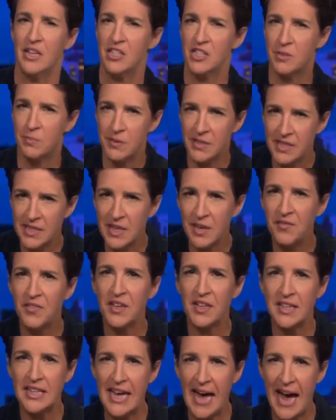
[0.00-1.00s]

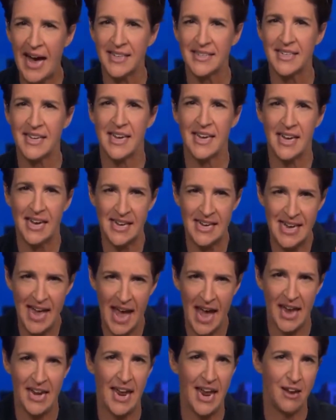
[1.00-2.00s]
specifically asking
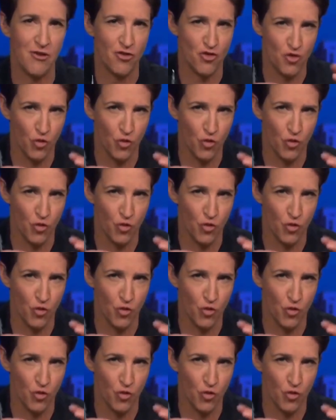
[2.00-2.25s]
again and